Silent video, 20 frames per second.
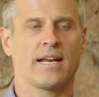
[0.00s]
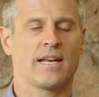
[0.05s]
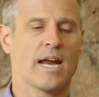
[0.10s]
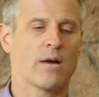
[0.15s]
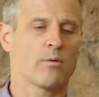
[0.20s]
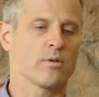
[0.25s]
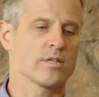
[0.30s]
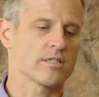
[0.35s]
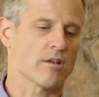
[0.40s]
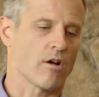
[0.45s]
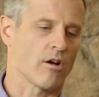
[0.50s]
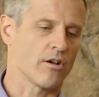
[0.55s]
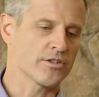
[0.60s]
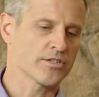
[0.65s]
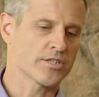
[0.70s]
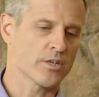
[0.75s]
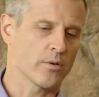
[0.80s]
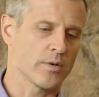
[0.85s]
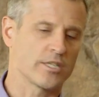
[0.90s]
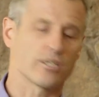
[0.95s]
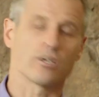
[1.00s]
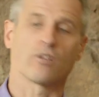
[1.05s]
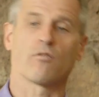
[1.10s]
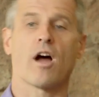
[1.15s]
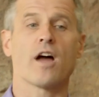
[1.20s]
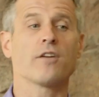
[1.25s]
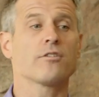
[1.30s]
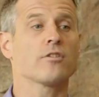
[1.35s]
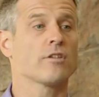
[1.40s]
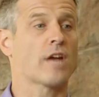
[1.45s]
And I was also in
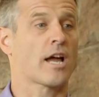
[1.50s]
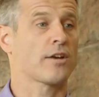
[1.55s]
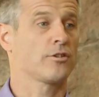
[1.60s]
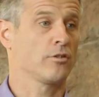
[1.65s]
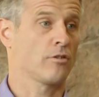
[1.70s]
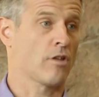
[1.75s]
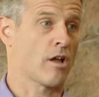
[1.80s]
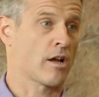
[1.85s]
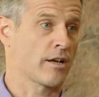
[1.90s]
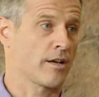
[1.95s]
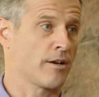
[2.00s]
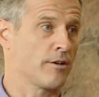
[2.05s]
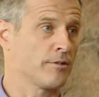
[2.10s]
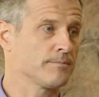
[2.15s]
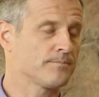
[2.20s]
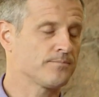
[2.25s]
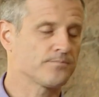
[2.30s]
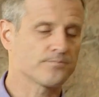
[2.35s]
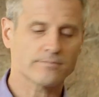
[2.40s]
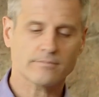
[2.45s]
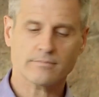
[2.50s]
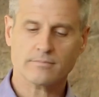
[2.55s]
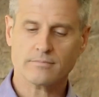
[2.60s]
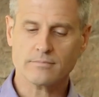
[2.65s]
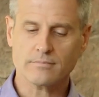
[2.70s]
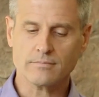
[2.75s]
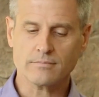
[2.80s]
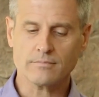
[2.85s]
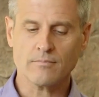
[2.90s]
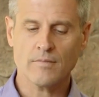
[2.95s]
Toronto not too long ago
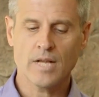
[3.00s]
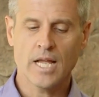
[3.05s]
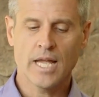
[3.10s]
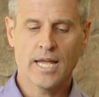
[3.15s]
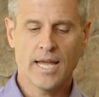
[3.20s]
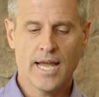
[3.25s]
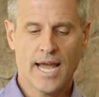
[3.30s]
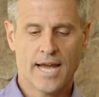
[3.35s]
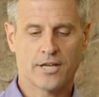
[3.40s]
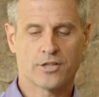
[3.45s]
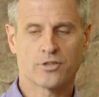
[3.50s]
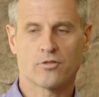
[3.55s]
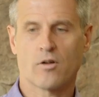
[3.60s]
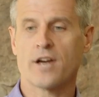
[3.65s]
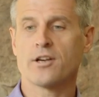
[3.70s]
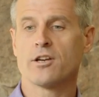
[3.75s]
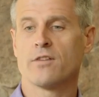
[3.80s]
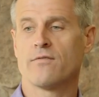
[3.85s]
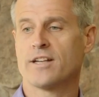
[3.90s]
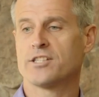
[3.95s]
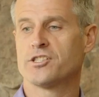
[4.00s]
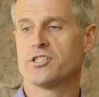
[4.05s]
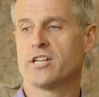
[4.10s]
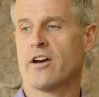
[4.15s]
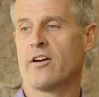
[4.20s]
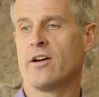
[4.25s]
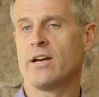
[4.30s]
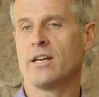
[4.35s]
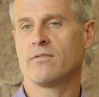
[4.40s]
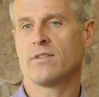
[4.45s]
at a Toronto
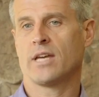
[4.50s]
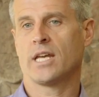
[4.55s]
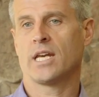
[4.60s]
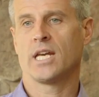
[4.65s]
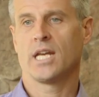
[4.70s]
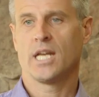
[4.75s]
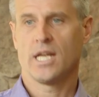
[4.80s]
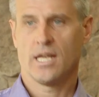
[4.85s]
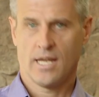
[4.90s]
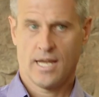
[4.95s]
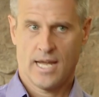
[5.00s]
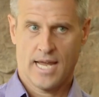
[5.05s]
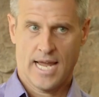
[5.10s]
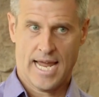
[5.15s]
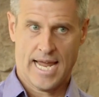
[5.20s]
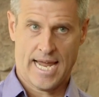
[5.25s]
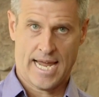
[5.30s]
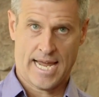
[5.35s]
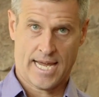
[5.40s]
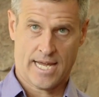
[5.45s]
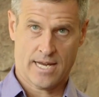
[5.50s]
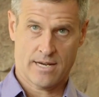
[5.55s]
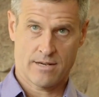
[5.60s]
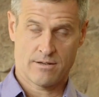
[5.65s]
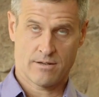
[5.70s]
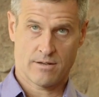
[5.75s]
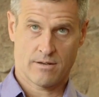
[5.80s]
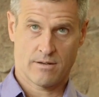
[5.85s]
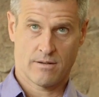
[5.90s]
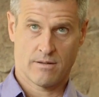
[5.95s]
vegetarian event.
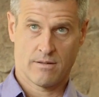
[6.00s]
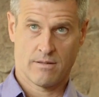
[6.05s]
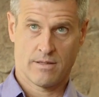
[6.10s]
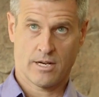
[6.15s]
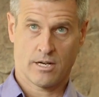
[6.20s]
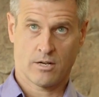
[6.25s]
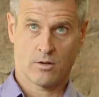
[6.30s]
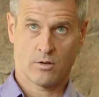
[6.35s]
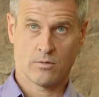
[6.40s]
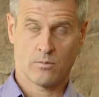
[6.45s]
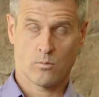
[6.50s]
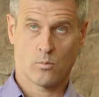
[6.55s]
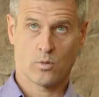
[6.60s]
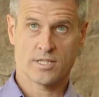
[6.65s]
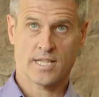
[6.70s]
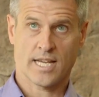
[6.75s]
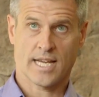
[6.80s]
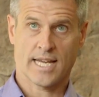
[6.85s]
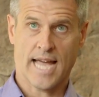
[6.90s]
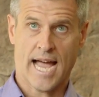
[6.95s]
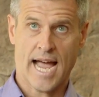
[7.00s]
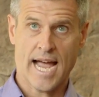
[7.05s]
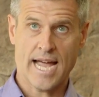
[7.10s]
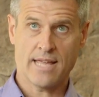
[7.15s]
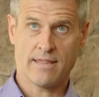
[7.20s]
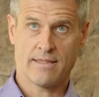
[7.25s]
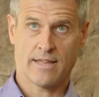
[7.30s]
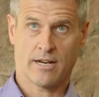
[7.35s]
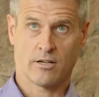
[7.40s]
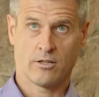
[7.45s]
And there was a
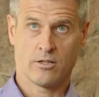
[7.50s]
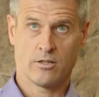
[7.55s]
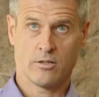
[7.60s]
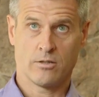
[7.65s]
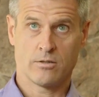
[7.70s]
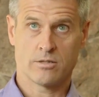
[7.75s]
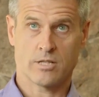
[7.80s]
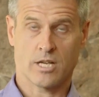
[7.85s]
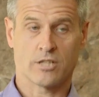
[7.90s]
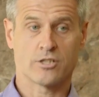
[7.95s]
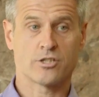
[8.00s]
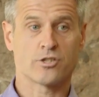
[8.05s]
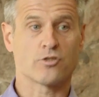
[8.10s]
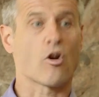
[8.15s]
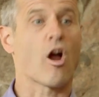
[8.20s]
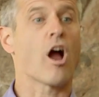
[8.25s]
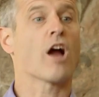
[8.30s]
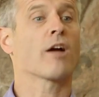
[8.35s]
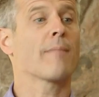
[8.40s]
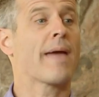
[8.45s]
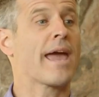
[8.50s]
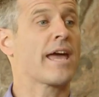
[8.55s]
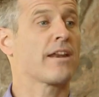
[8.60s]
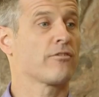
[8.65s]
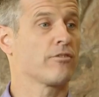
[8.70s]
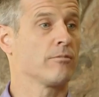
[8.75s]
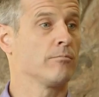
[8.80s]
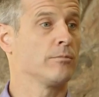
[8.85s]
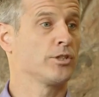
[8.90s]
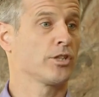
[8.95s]
guy there who's a strong man
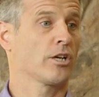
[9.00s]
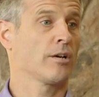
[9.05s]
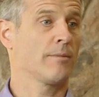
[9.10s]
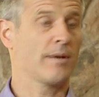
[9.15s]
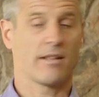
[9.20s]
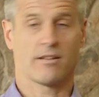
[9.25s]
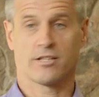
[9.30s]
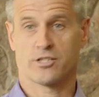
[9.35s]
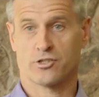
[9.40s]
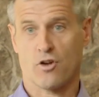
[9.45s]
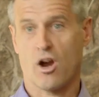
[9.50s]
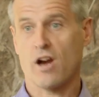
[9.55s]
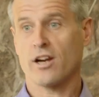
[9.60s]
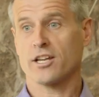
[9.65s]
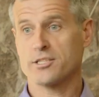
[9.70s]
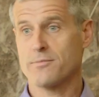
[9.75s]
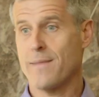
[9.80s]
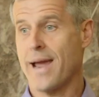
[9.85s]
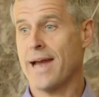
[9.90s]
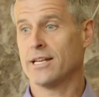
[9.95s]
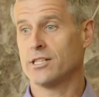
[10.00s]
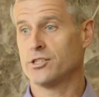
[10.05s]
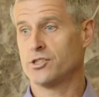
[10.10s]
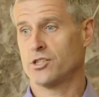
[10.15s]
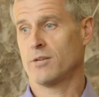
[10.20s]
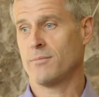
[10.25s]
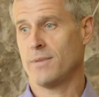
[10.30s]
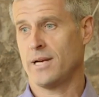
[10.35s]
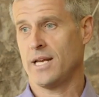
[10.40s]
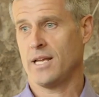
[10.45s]
from Germany, the strongest man in
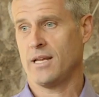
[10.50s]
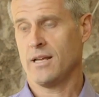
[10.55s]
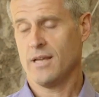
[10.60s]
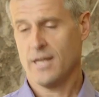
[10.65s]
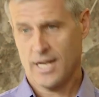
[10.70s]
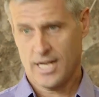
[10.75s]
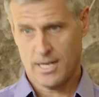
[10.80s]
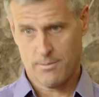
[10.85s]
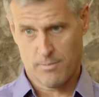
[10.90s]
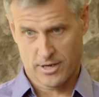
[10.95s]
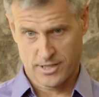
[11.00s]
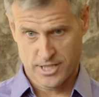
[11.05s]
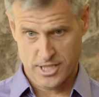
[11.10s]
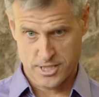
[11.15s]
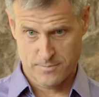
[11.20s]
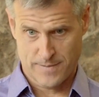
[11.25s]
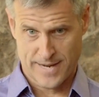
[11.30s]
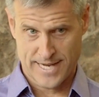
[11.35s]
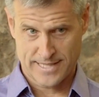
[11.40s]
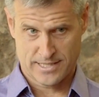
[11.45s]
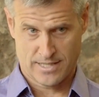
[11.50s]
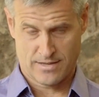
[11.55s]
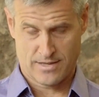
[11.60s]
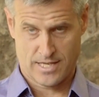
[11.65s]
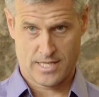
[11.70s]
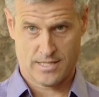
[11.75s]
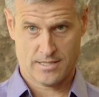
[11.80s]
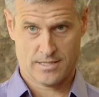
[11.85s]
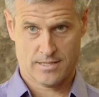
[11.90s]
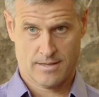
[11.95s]
Germany. He participates in
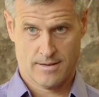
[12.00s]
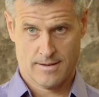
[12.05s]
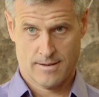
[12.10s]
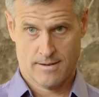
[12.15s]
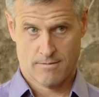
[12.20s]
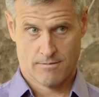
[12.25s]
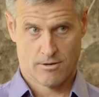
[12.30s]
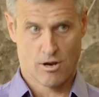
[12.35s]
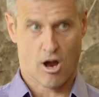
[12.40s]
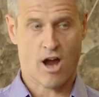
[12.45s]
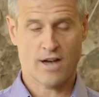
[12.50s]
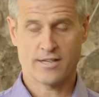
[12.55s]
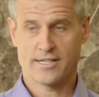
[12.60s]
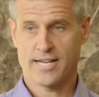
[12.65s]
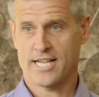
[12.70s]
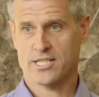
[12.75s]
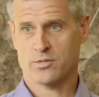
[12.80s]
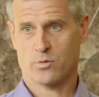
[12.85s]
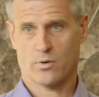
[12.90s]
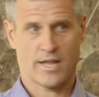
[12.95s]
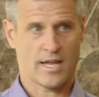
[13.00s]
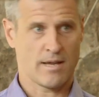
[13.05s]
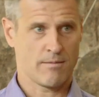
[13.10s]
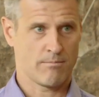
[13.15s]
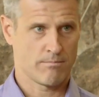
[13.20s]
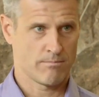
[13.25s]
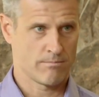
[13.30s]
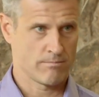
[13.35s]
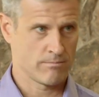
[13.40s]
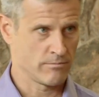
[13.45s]
these contests where
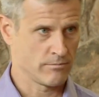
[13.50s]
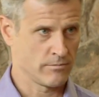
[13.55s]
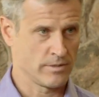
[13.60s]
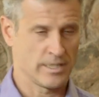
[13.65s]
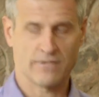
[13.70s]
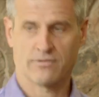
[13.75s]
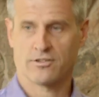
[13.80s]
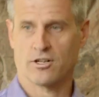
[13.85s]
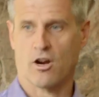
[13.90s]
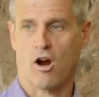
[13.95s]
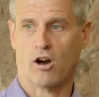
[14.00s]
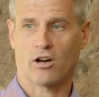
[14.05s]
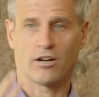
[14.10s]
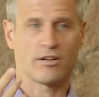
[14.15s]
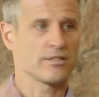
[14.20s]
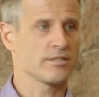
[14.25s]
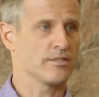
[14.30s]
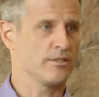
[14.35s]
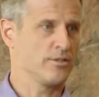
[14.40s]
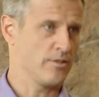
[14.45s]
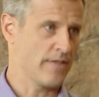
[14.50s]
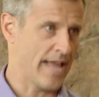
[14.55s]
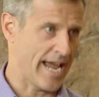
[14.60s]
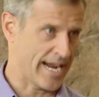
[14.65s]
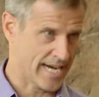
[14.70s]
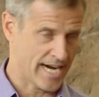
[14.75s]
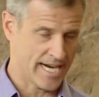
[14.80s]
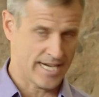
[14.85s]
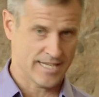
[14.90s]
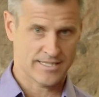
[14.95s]
they lift cars and do
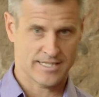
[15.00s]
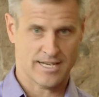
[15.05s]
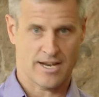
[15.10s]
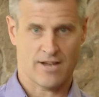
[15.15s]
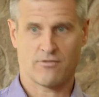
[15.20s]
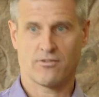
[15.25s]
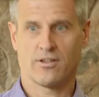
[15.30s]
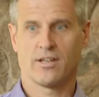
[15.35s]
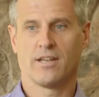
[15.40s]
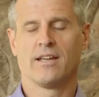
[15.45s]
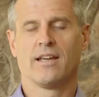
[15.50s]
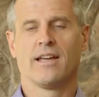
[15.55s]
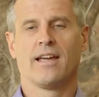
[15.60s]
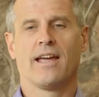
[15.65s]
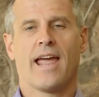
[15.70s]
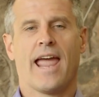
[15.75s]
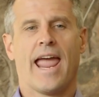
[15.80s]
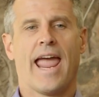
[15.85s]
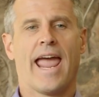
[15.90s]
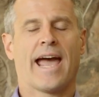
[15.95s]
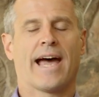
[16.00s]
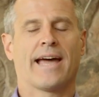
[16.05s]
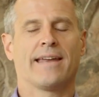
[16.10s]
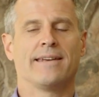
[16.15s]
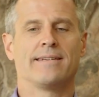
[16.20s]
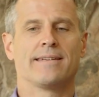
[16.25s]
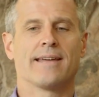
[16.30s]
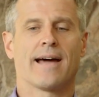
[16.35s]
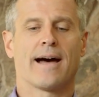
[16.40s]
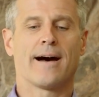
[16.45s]
that kind of stuff.
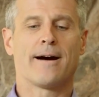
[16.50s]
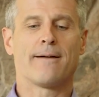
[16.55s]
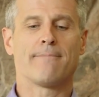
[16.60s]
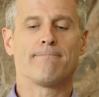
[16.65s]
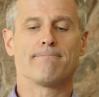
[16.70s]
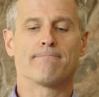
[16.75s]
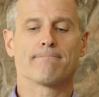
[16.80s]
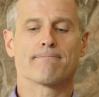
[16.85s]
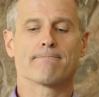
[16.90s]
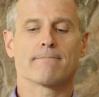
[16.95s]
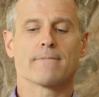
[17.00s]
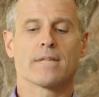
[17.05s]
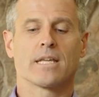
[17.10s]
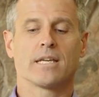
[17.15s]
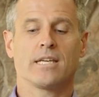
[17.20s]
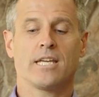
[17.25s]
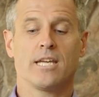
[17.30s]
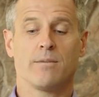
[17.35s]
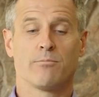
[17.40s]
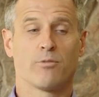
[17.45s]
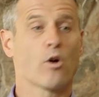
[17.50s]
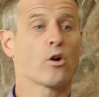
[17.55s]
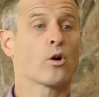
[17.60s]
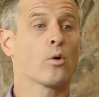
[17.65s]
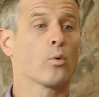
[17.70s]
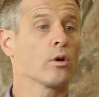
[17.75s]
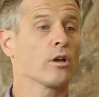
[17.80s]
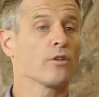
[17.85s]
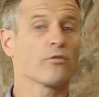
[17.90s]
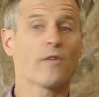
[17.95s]
And he broke a
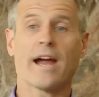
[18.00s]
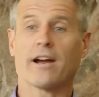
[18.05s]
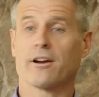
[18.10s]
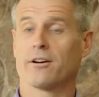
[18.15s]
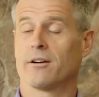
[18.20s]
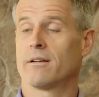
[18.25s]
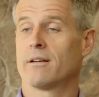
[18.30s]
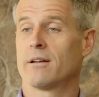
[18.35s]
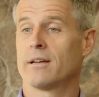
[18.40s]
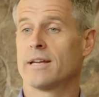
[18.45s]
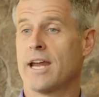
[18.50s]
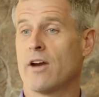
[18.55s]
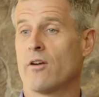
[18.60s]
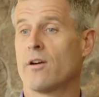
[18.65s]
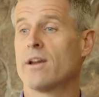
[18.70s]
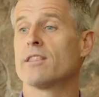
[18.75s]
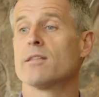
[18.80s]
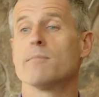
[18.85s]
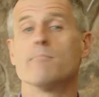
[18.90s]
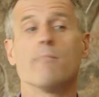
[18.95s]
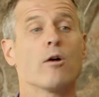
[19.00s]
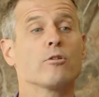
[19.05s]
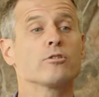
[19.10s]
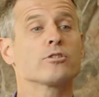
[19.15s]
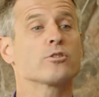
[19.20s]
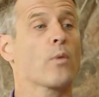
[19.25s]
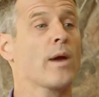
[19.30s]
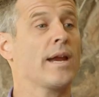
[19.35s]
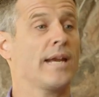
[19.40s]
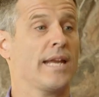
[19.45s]
world record, carrying the
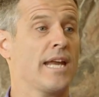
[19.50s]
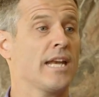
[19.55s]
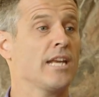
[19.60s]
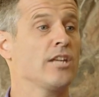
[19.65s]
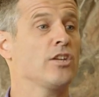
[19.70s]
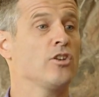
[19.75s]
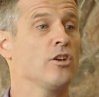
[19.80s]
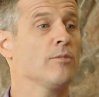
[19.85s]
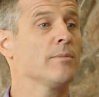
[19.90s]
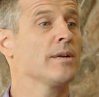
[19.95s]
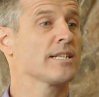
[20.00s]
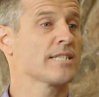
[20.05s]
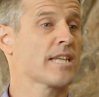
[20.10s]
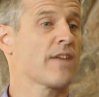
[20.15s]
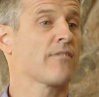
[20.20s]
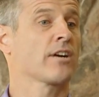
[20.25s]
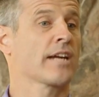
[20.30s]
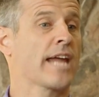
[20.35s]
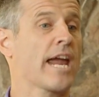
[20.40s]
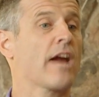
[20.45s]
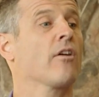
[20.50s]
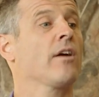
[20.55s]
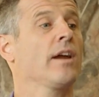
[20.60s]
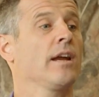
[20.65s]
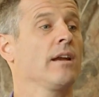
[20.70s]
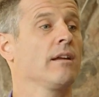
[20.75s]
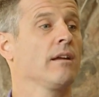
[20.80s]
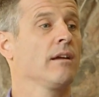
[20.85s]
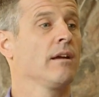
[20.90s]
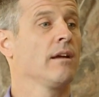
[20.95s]
most weight any human has ever
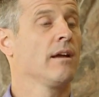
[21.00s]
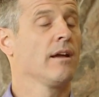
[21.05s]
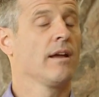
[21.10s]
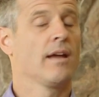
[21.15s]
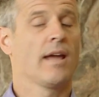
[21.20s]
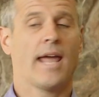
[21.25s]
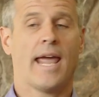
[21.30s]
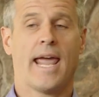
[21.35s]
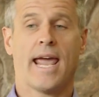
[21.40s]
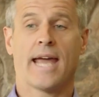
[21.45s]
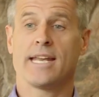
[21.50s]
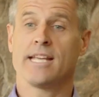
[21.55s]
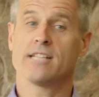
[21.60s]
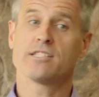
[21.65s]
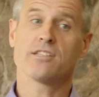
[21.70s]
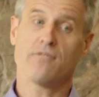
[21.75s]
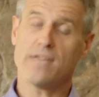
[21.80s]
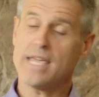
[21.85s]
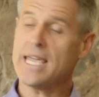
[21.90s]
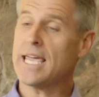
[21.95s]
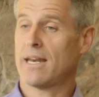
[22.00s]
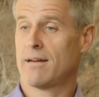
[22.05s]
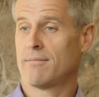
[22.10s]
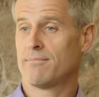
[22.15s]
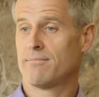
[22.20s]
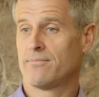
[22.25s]
carried. And he's a vegan.